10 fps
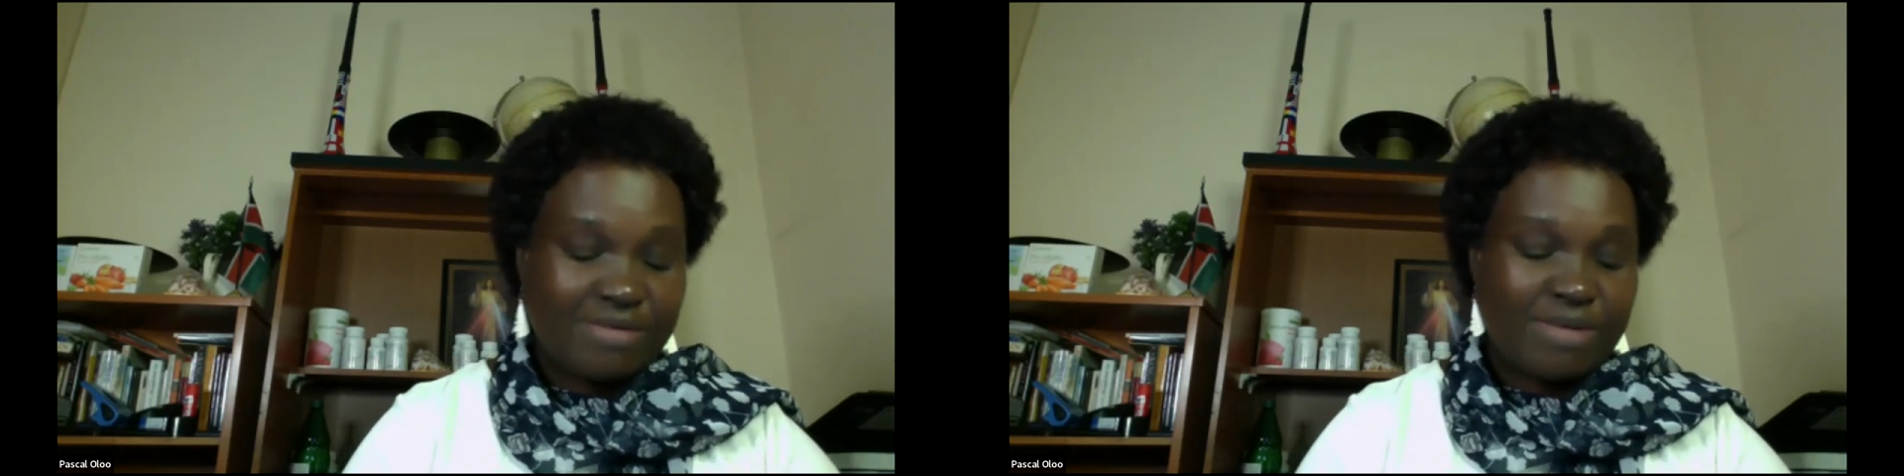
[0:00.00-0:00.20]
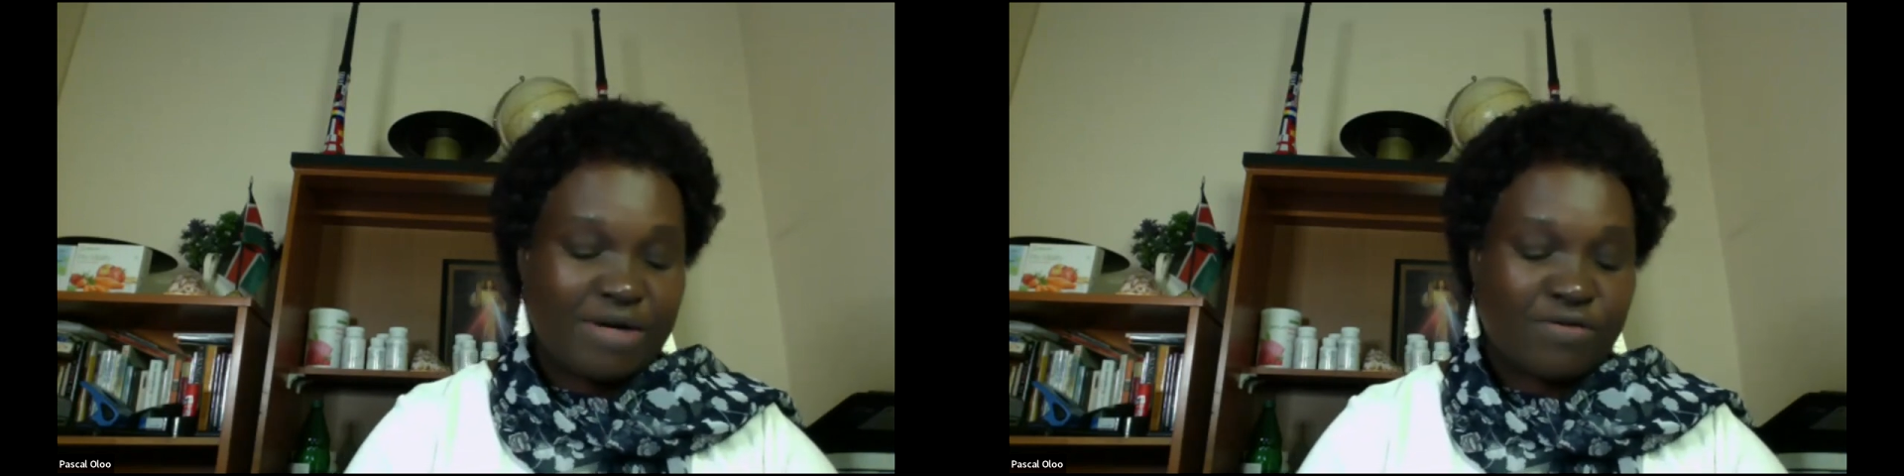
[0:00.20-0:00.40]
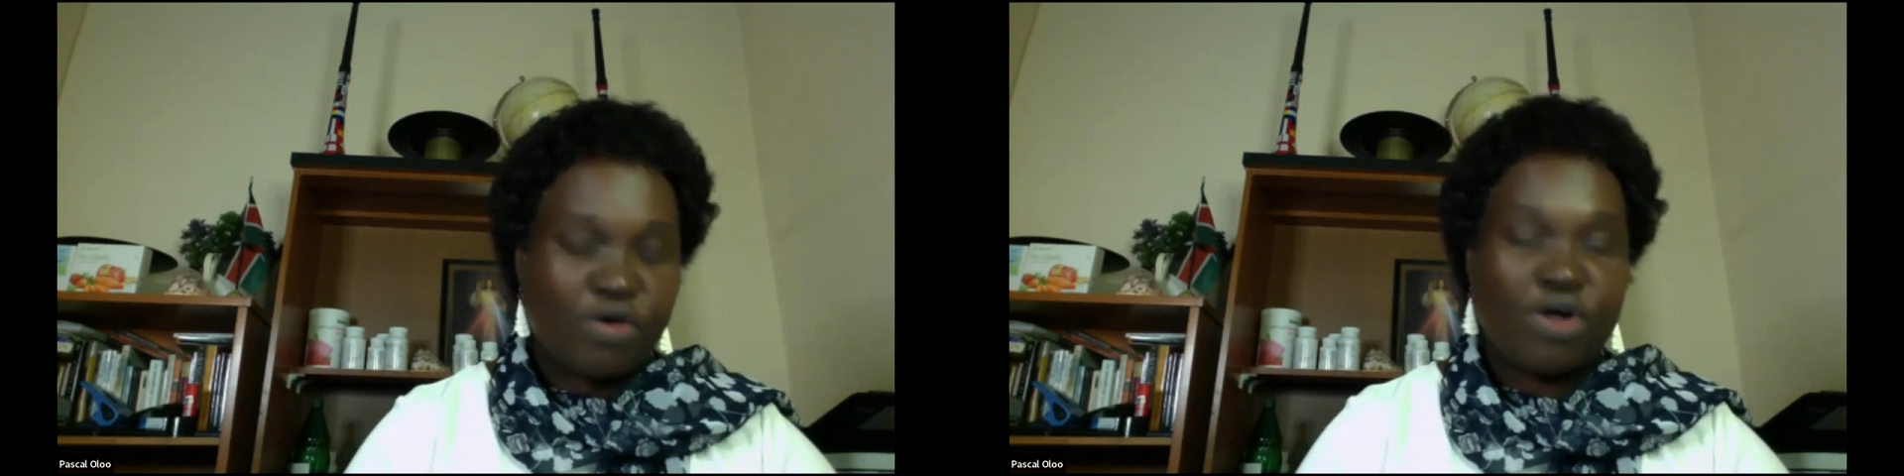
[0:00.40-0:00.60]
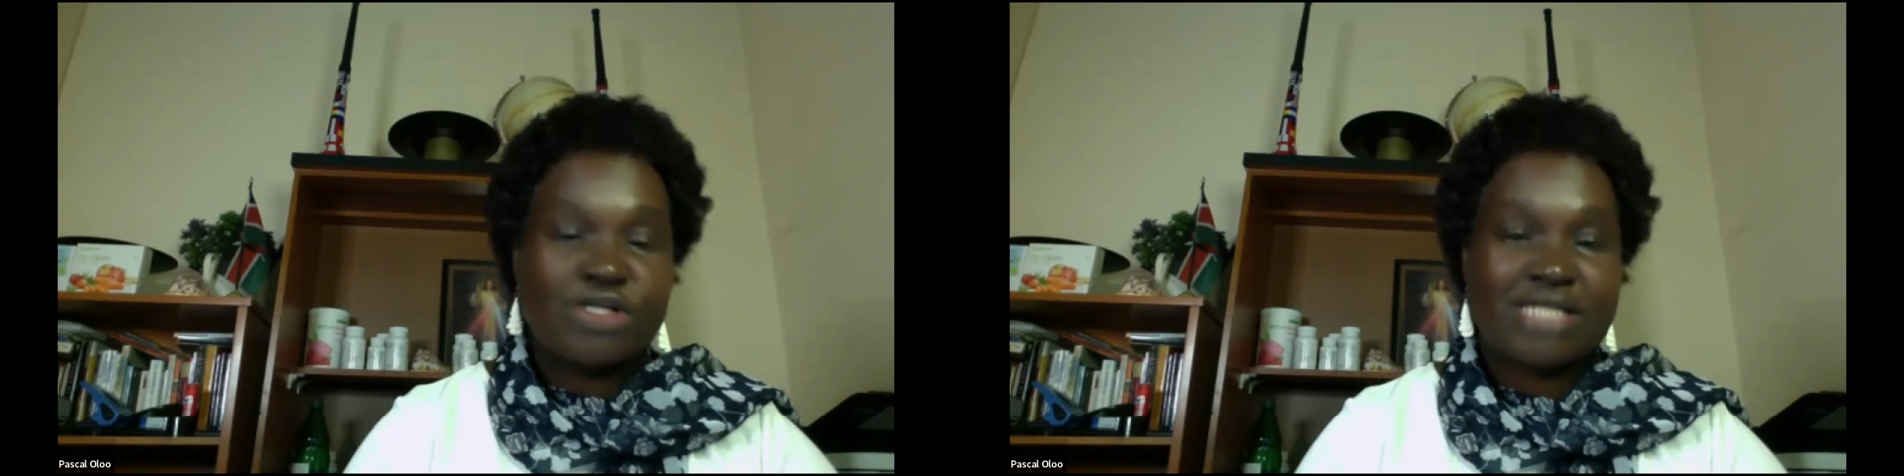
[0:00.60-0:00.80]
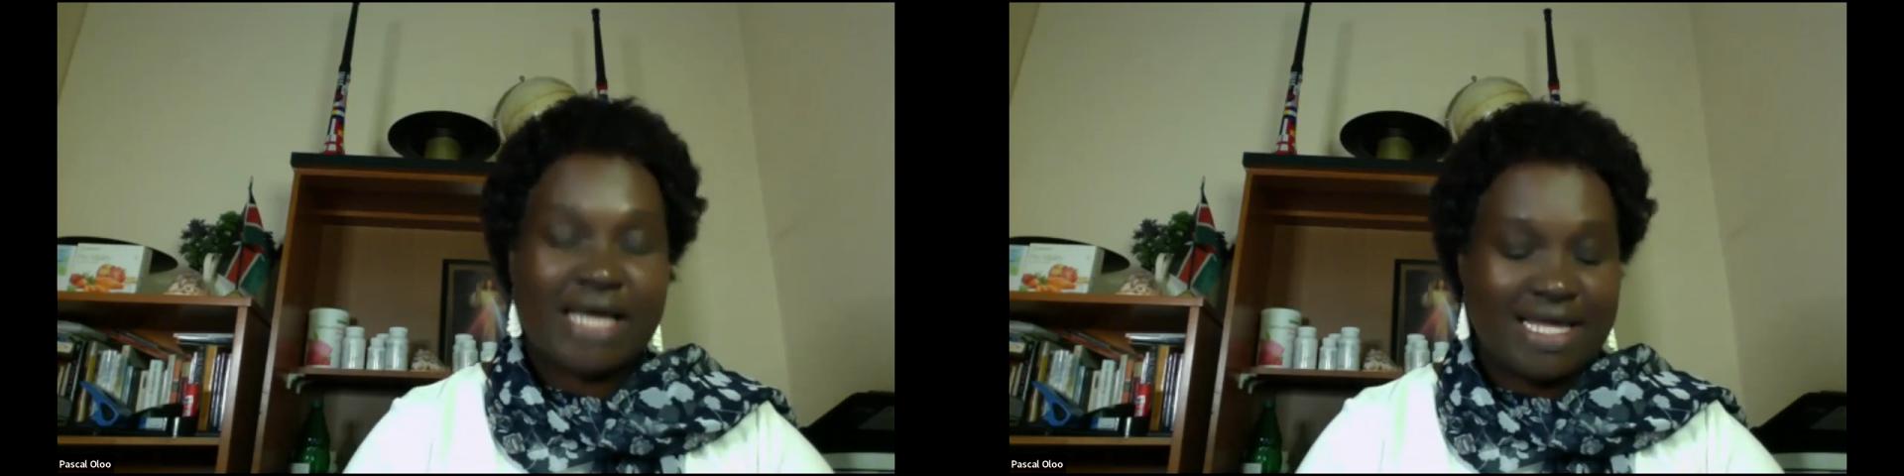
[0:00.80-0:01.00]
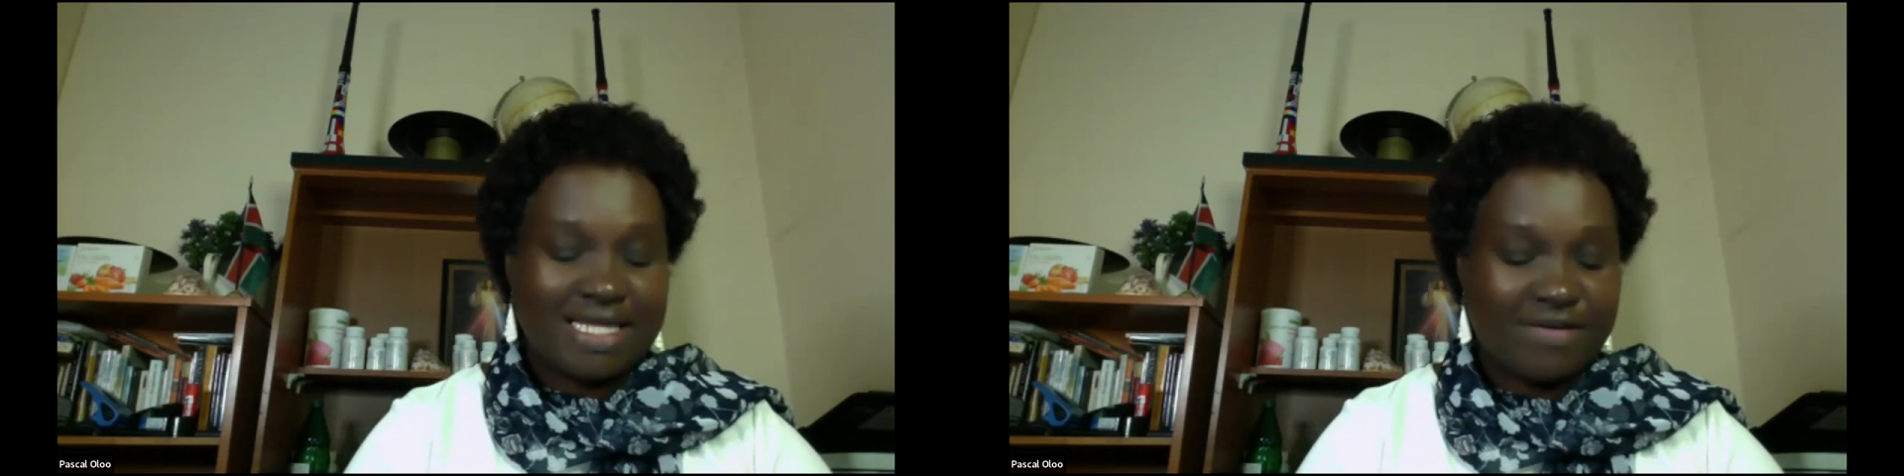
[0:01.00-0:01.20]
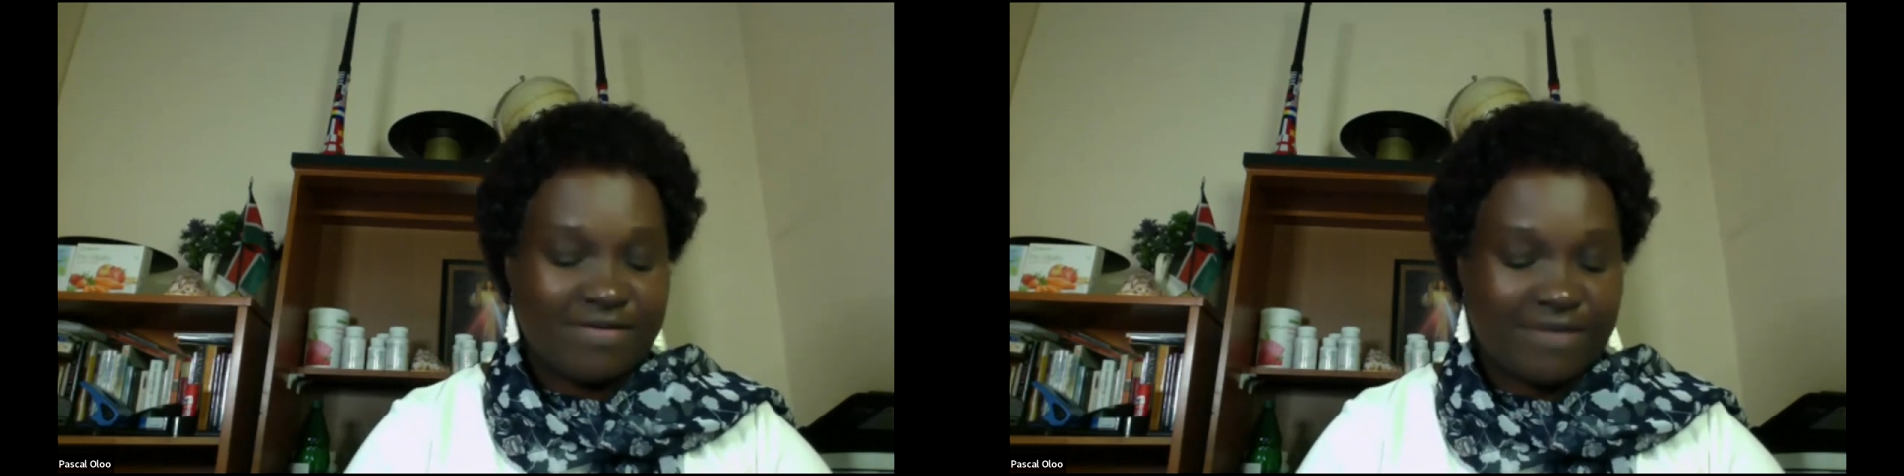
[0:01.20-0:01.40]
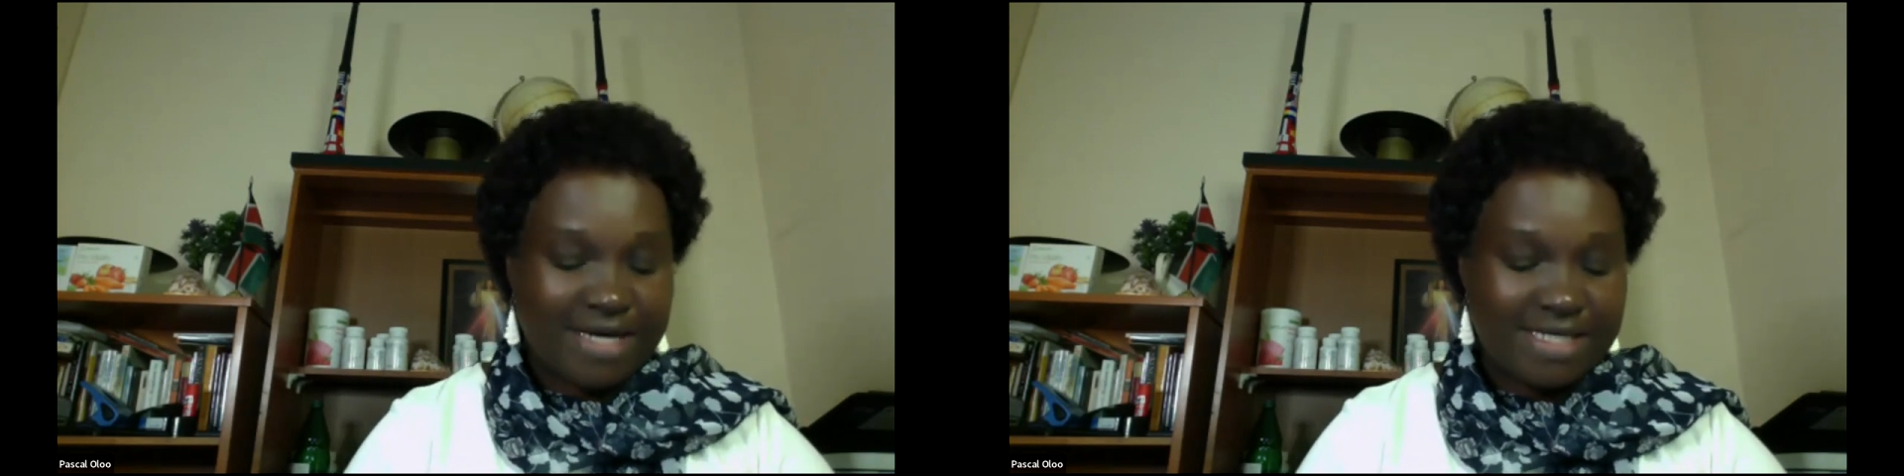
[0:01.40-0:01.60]
but of course the healthy
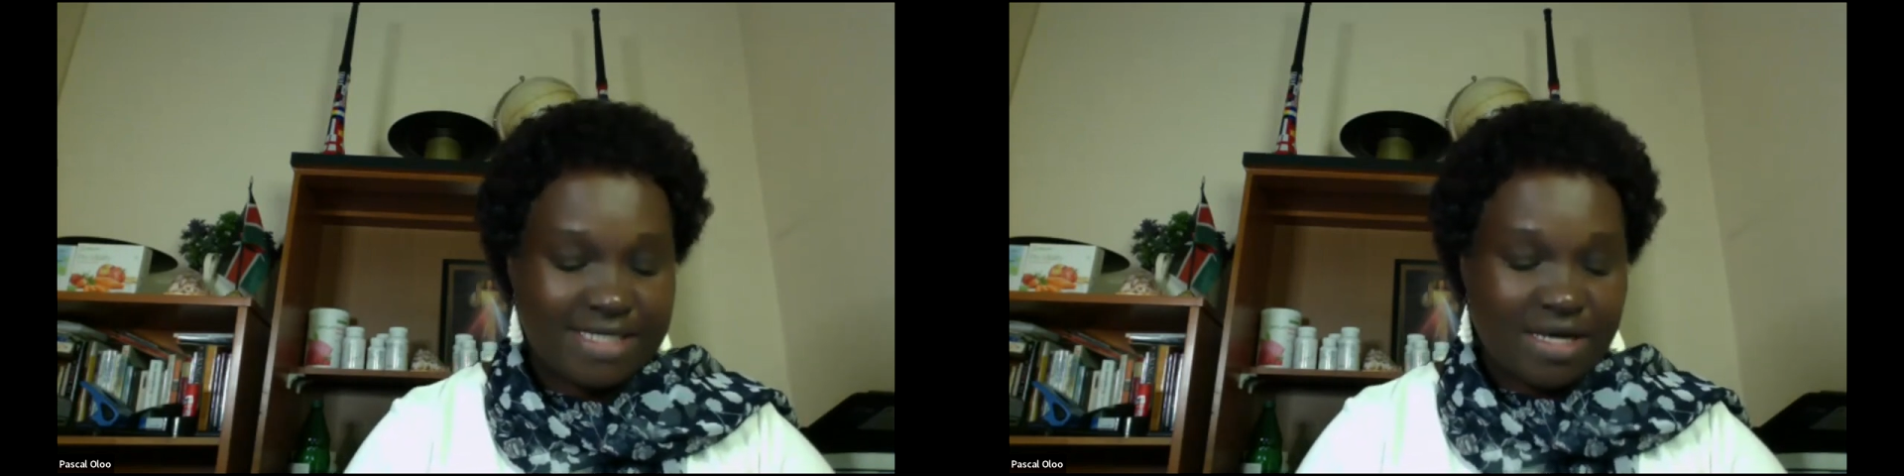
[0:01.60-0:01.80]
fats,